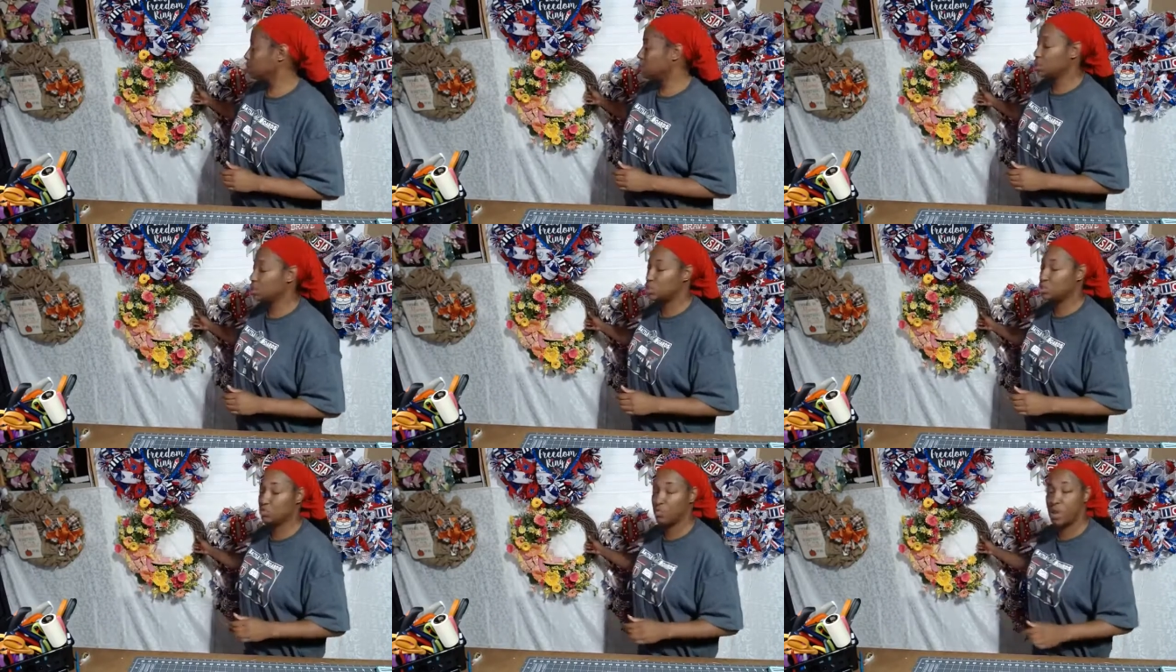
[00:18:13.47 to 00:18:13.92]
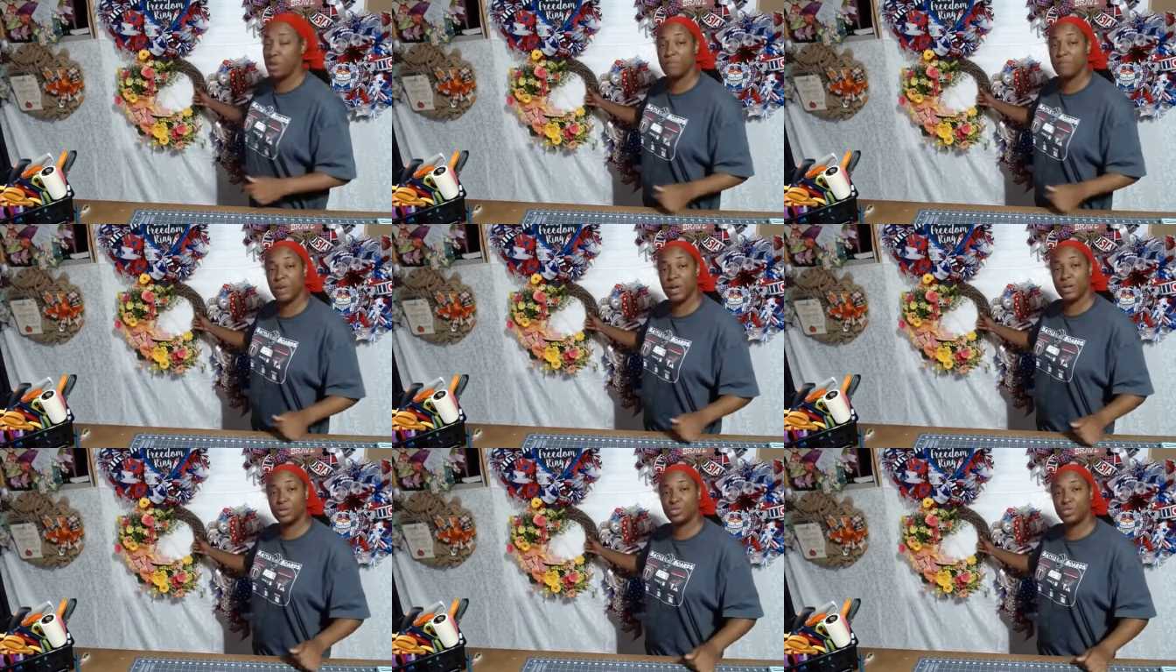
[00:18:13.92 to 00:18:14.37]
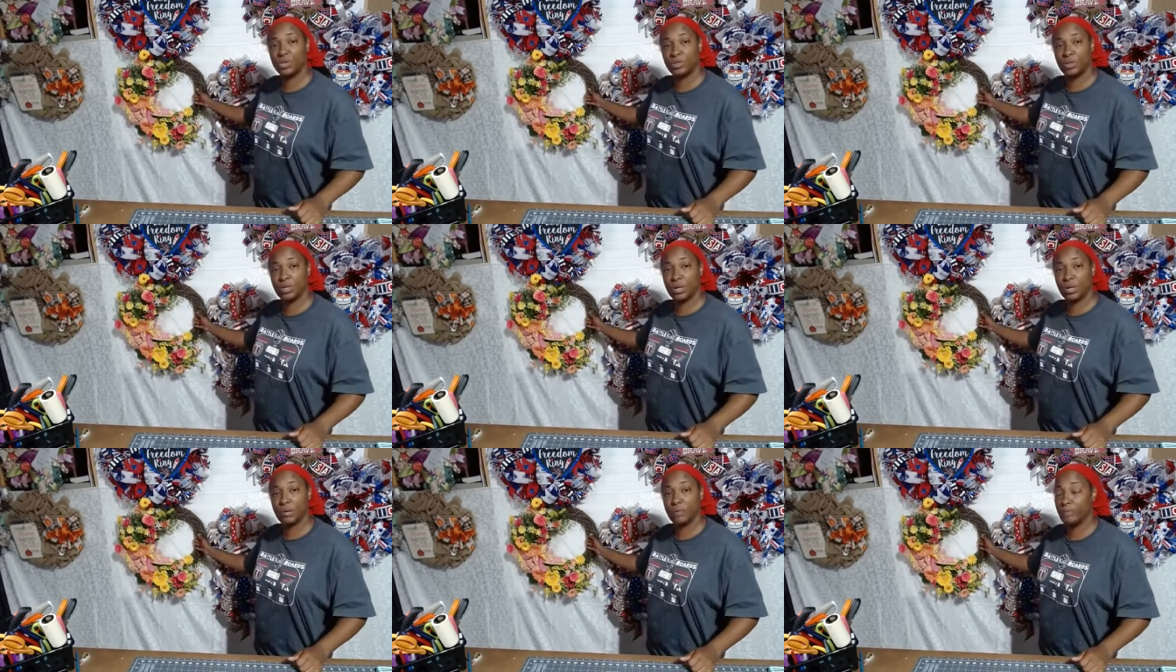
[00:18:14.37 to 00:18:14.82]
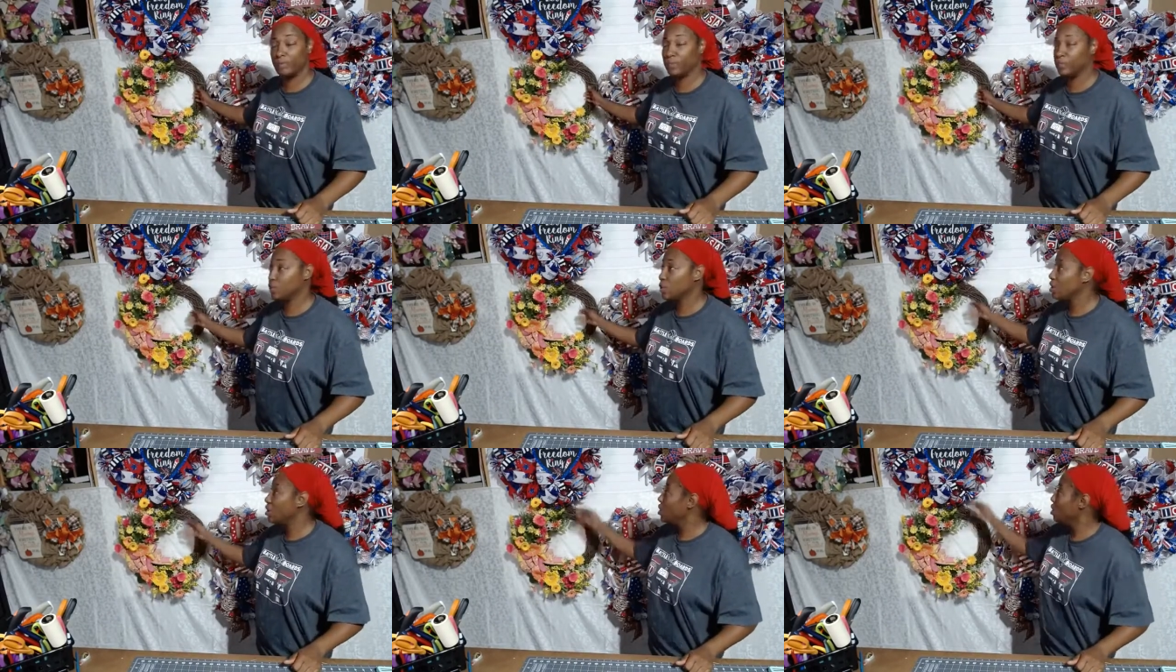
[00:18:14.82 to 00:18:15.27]
Is grapevines your thing?
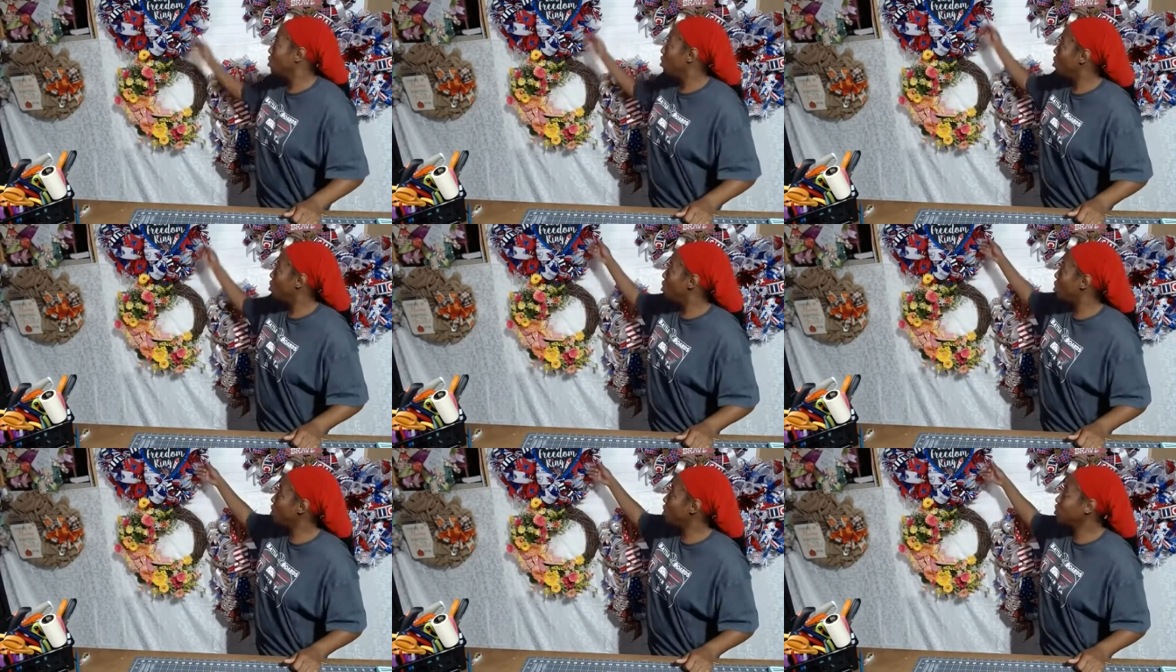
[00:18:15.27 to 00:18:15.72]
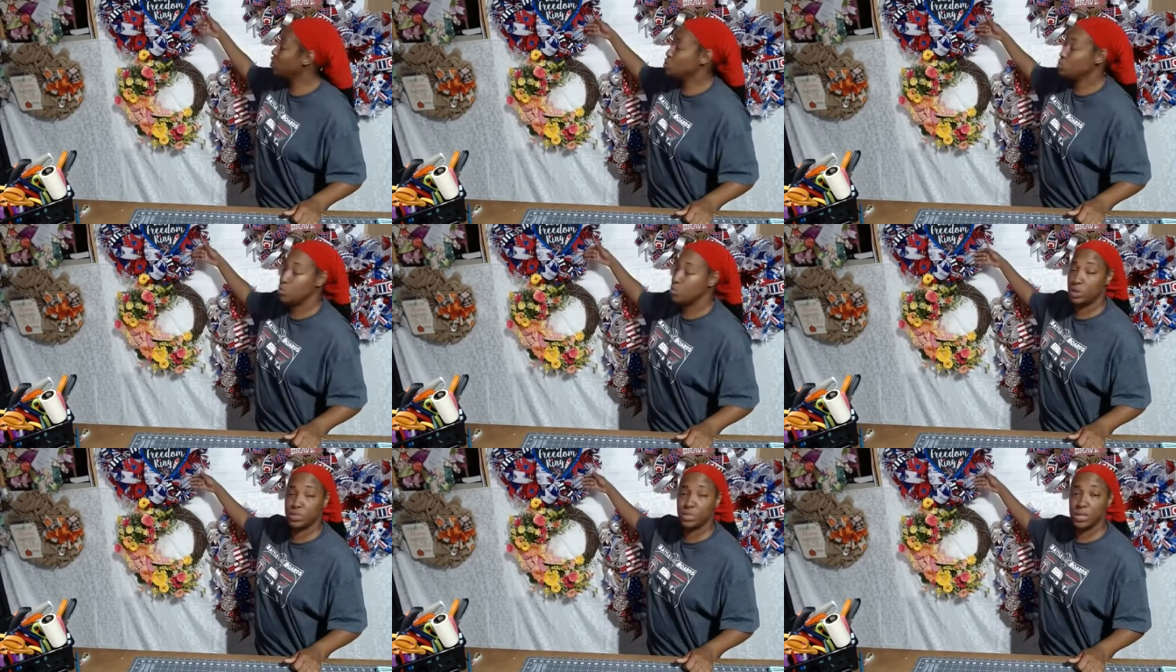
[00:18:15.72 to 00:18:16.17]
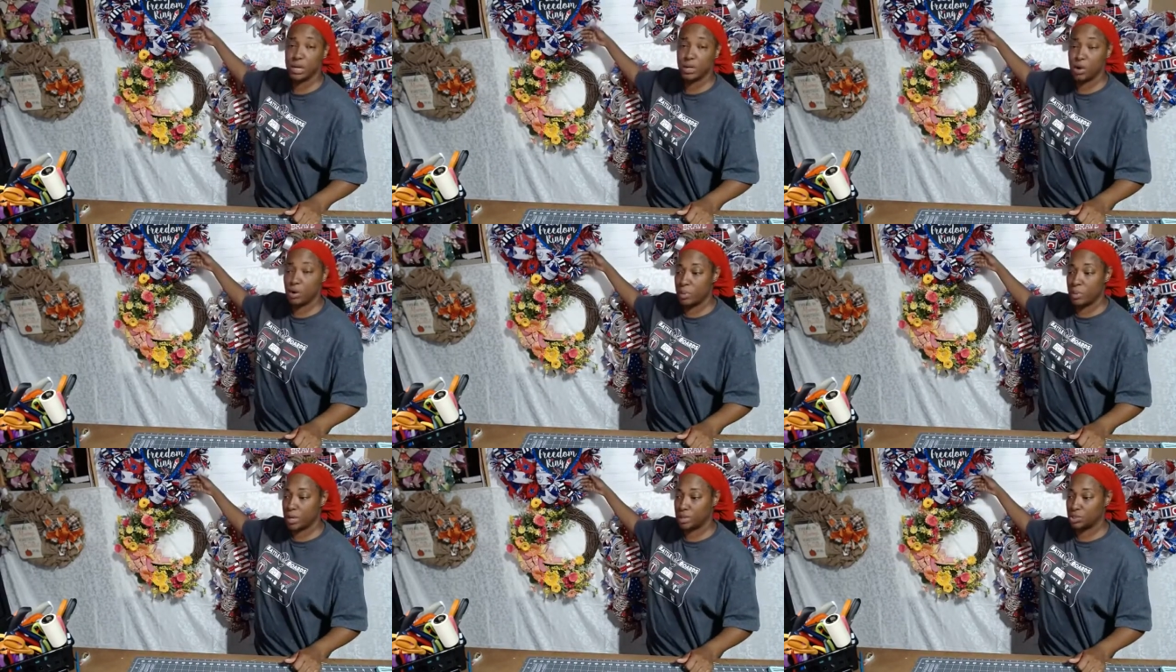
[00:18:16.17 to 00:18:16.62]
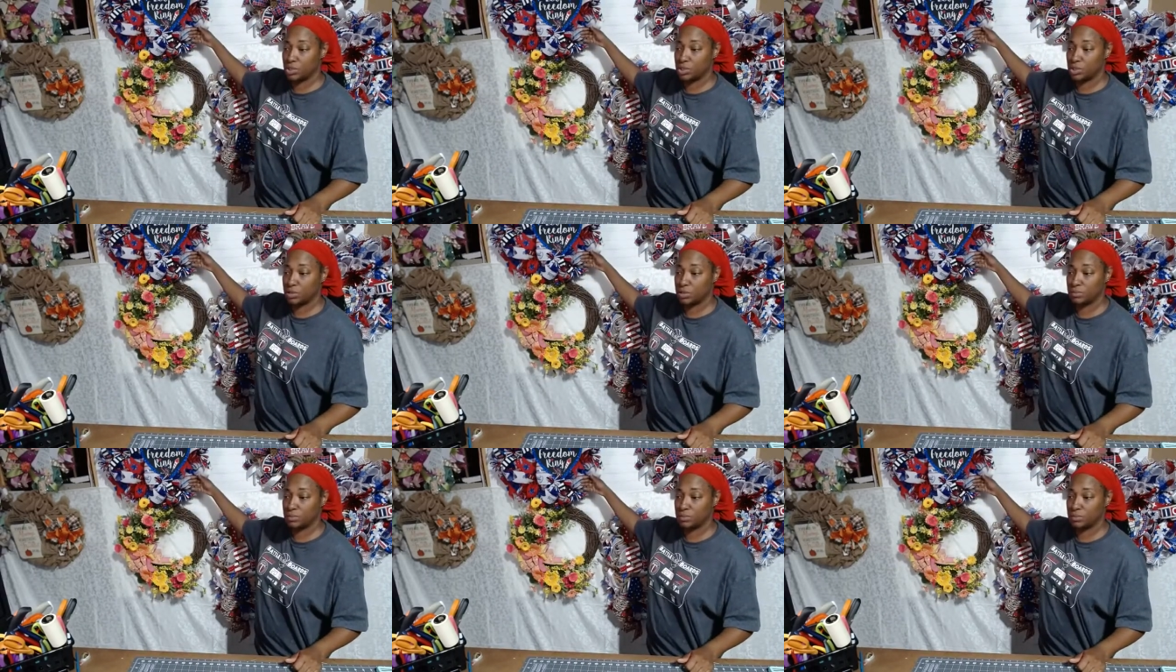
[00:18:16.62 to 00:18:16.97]
Or are you more deco mesh?